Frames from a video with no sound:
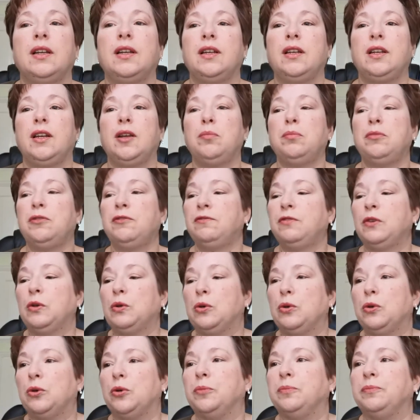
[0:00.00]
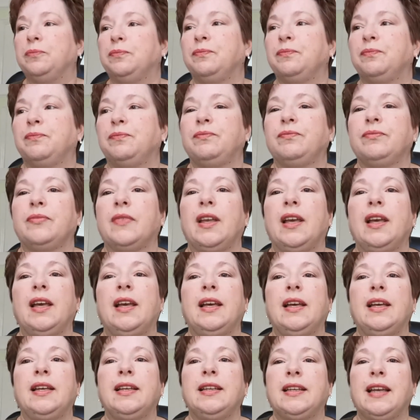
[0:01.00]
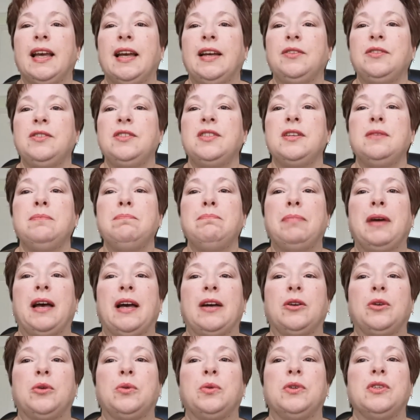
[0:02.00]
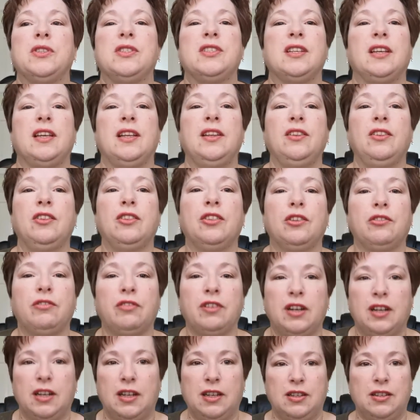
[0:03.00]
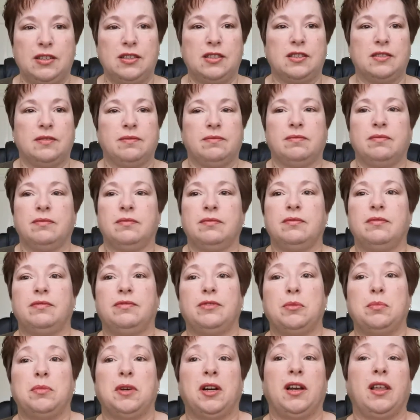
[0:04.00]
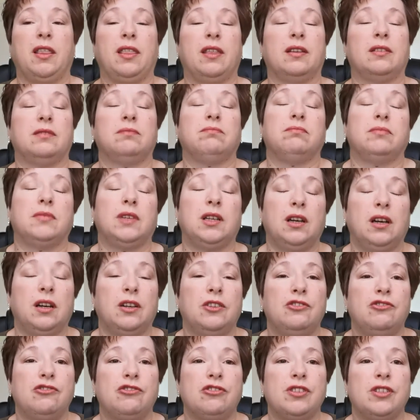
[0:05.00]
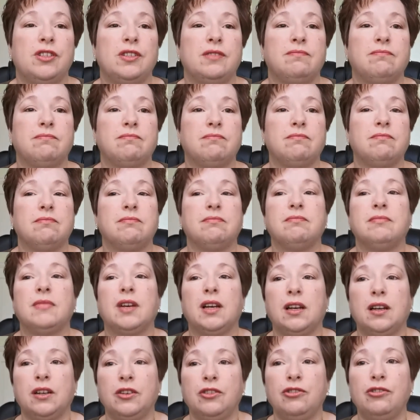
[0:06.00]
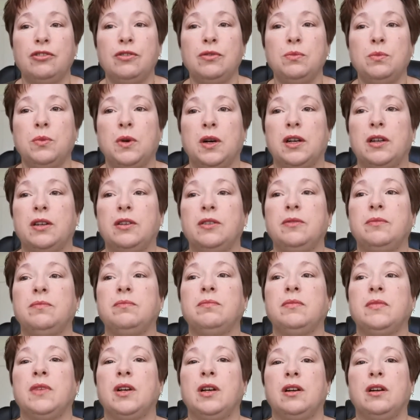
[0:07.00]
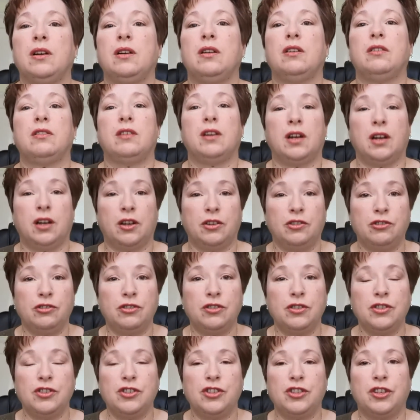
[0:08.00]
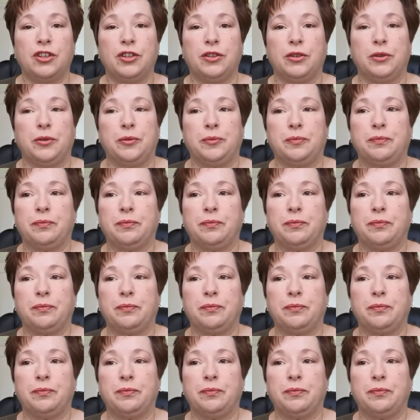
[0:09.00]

Number 4, counting backwards in 3s from either 100, 101 or 102.